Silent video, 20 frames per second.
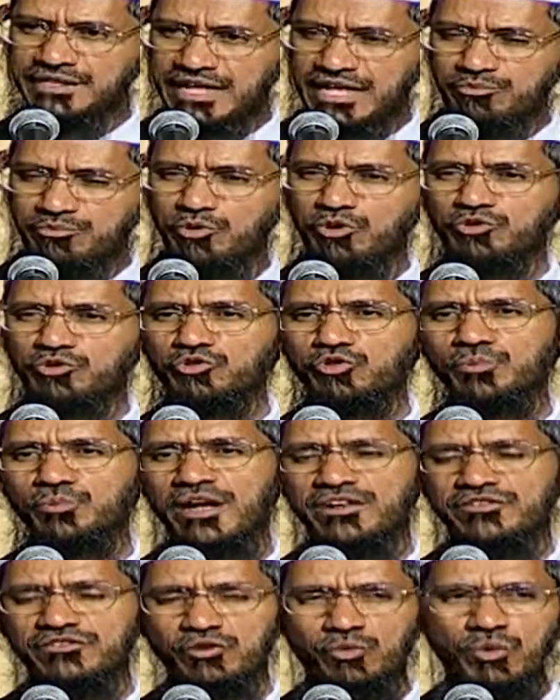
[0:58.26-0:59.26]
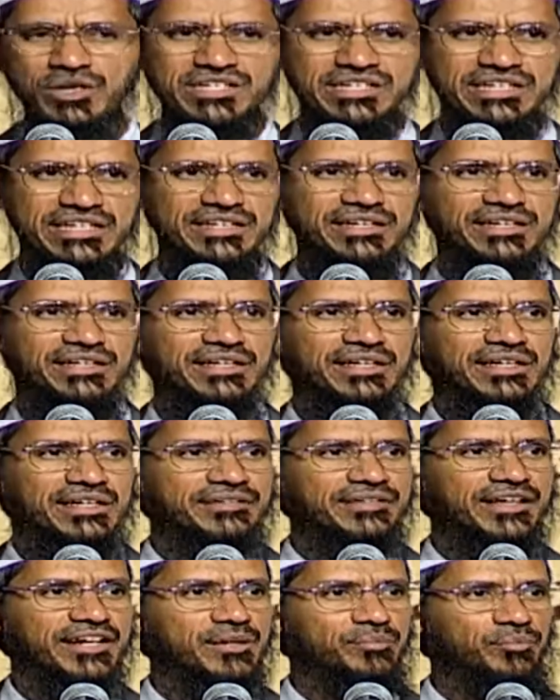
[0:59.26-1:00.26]
He has posed two parts of the question.
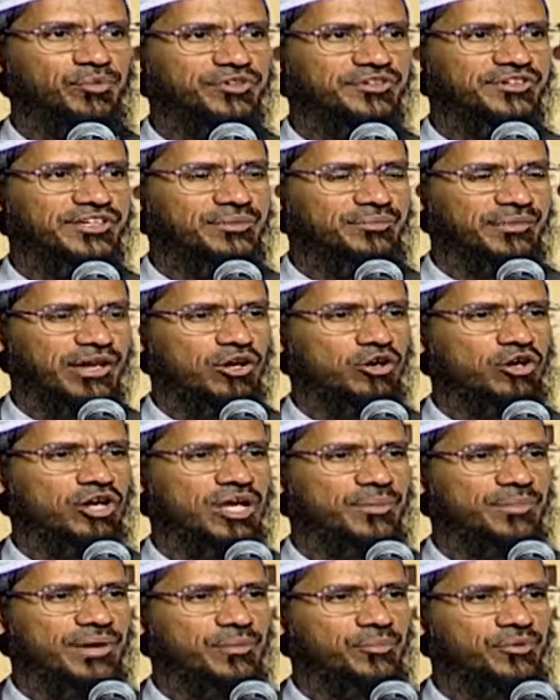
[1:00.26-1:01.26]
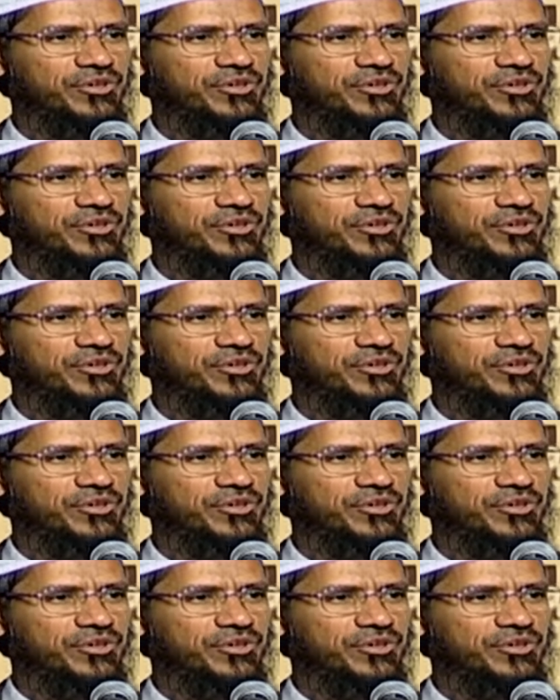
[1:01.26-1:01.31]
That a Muslim can only be a